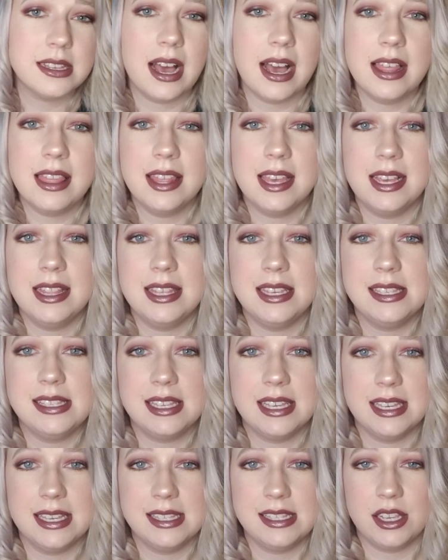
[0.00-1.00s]
I think these
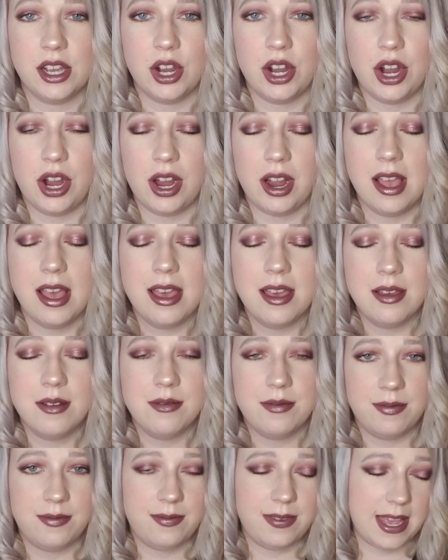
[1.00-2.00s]
kits are
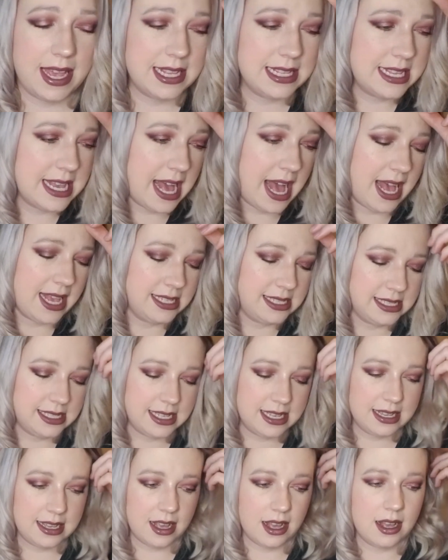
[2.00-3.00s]

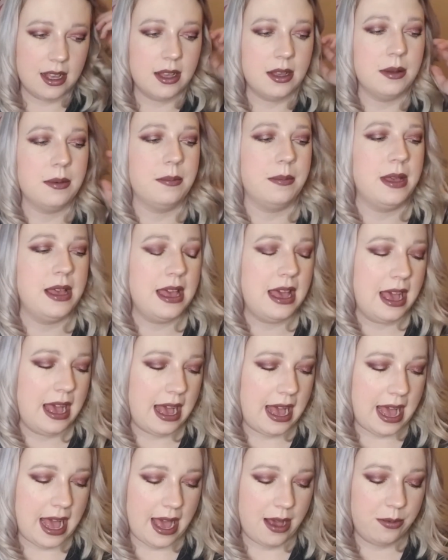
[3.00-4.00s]
fantastic.
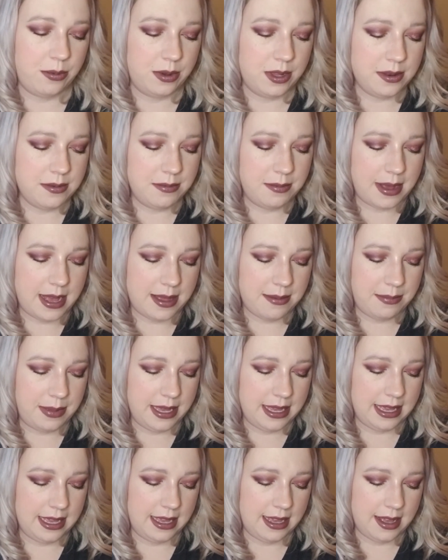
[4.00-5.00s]
I wouldn't mind
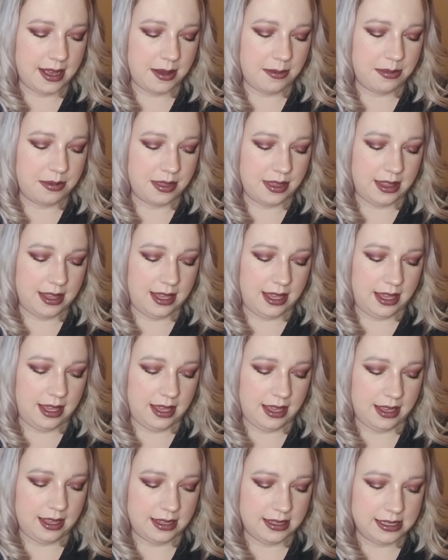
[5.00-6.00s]
picking up
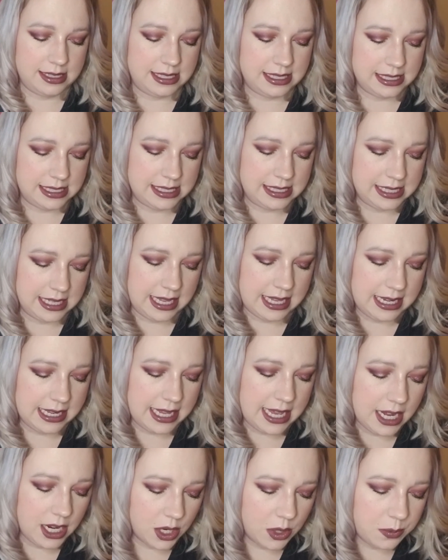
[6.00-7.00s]
the
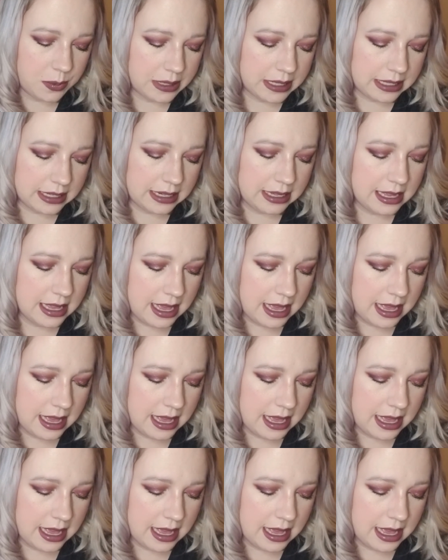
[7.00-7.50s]
skincare one.